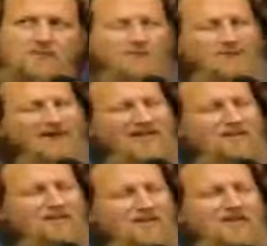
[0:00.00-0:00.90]

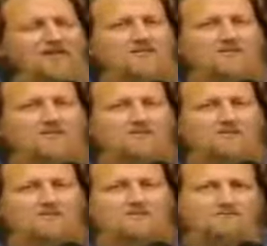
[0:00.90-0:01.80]
maybe
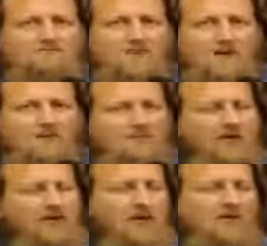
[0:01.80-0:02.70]
my